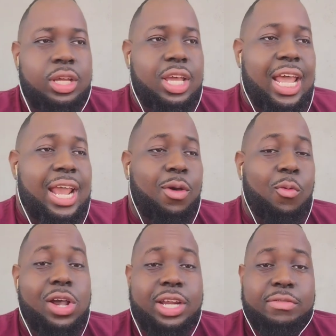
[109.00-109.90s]
And
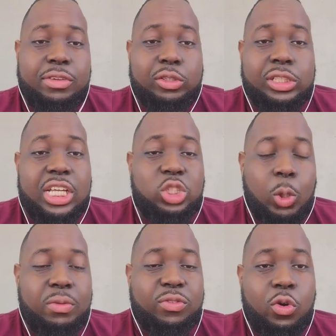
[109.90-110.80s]
one of the views that they showed
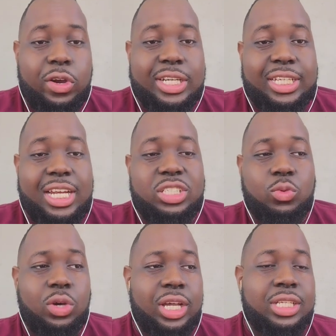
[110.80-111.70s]
me for orientation
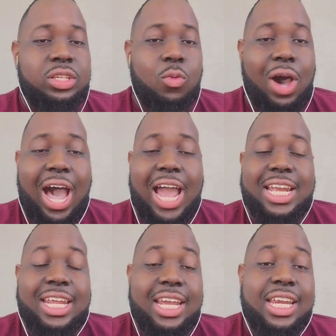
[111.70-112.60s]
was why well, I
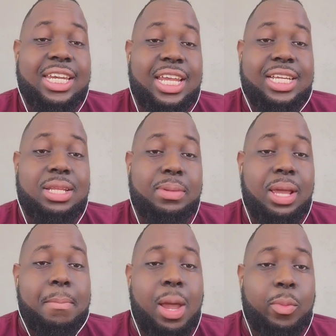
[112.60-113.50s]
didn't need to be a
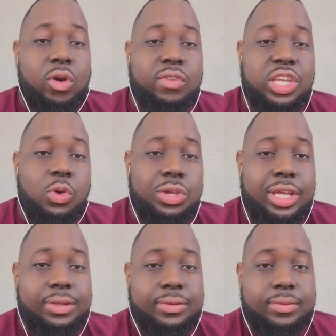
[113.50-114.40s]
member of a union.
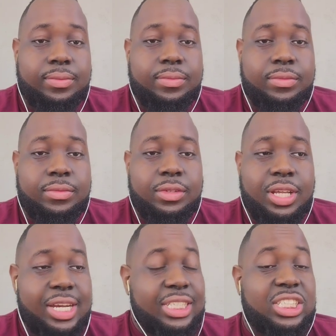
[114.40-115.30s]

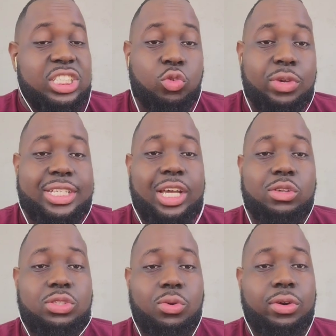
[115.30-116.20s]
And this is just a retail
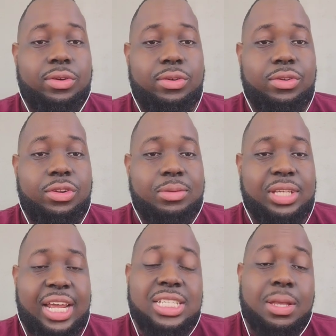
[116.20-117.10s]
store. You know what I'm
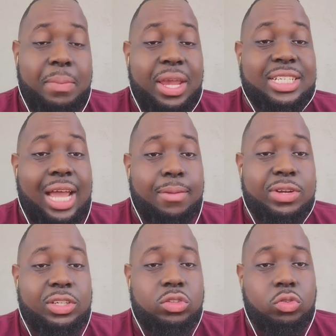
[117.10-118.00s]
saying? It's a big time
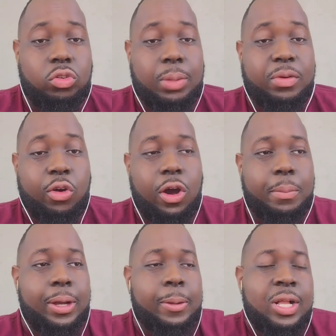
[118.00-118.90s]
retail store. Don't get me wrong,
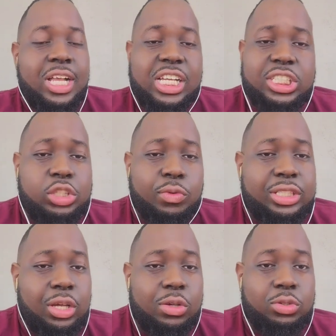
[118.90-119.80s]
but it's just a
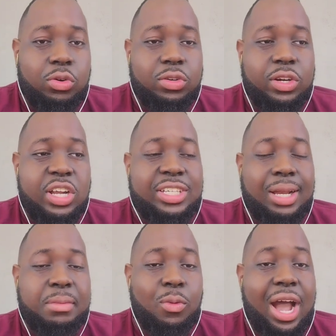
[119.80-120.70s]
retail store. And they're telling
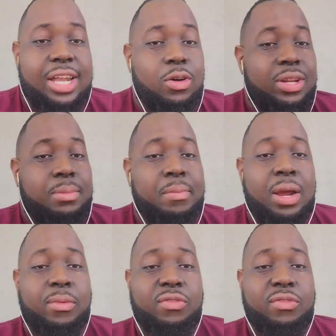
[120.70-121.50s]
me why I don't need to be a member of a